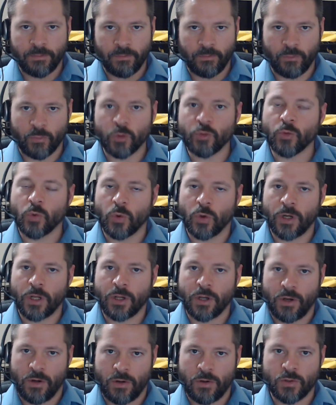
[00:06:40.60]
before it
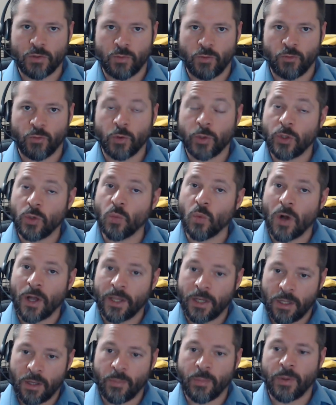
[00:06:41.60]
occurs, before you
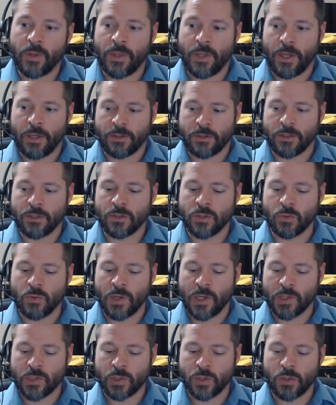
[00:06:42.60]
wind up in that
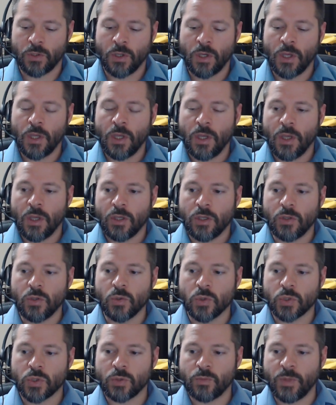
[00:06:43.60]
situation, you
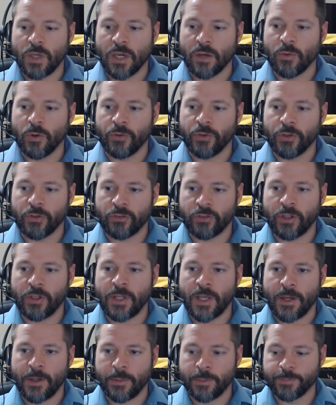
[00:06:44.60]
should be able to sit
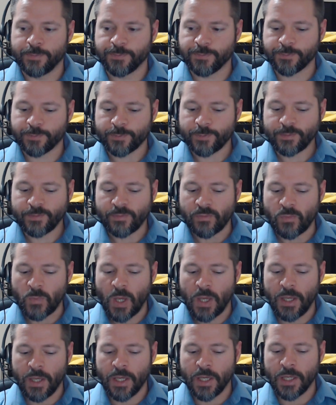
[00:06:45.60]
down
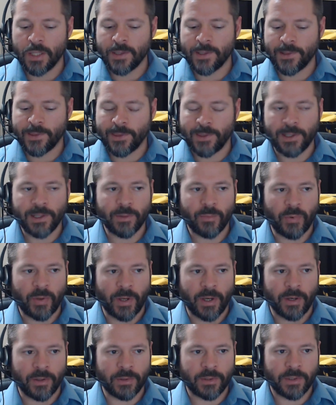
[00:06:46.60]
and think
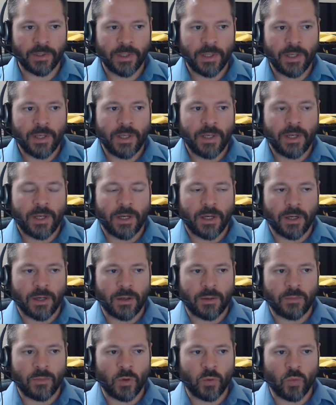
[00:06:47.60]
about
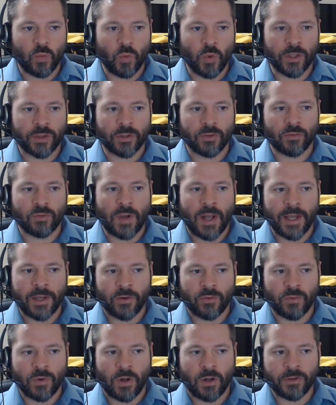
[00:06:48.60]
what the right
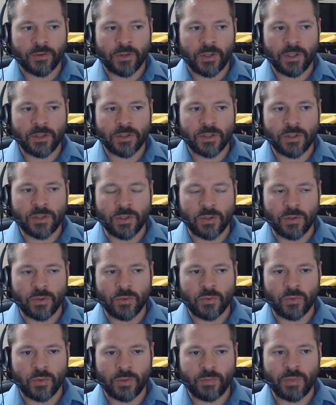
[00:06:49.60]
or wrong thing to do
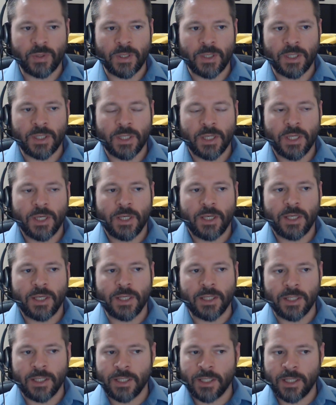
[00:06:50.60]
would be
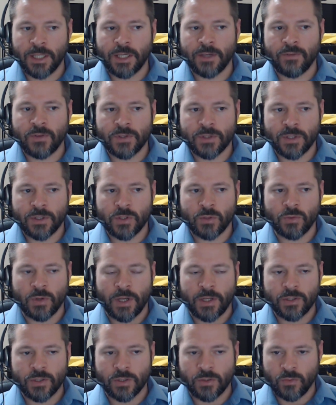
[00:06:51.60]
in any given
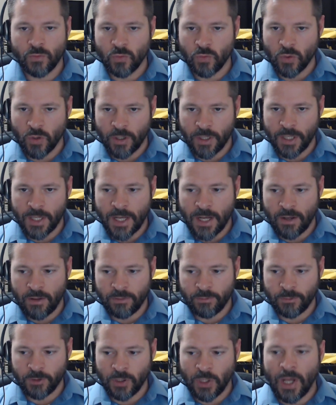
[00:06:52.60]
situation, work it
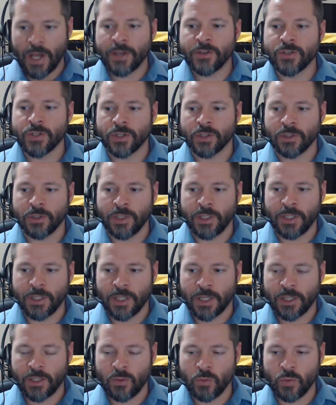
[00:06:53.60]
out logically
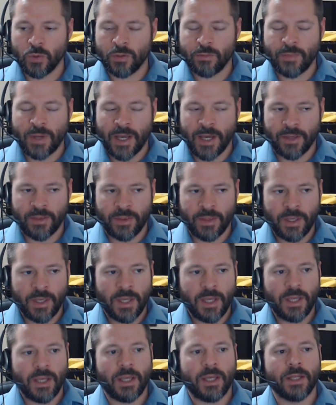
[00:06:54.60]
like you would math,
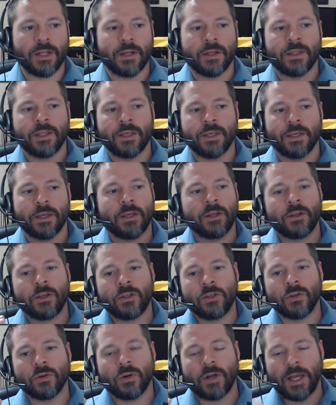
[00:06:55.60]
and then
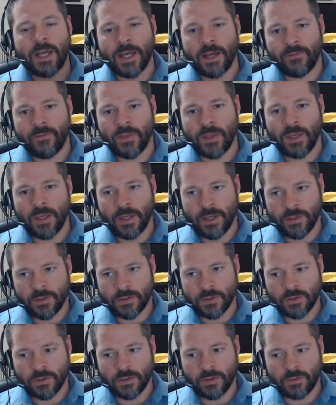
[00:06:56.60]
you'll have the
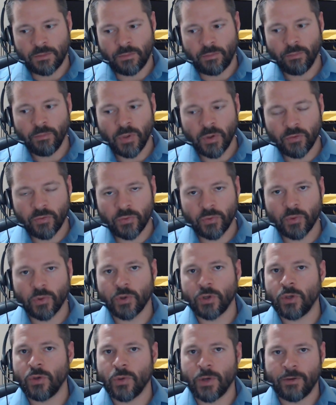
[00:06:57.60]
answer
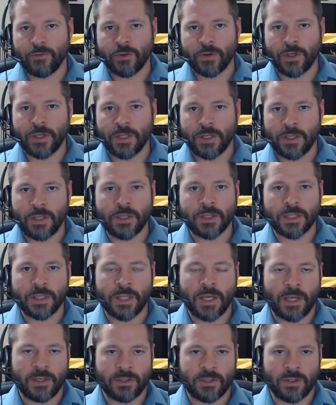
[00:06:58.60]
before you ever get into
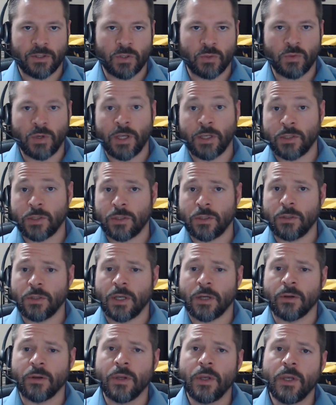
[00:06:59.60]
that situation.
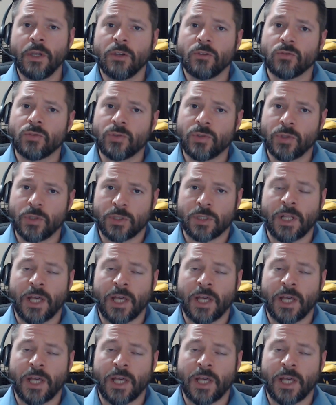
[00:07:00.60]
Now, just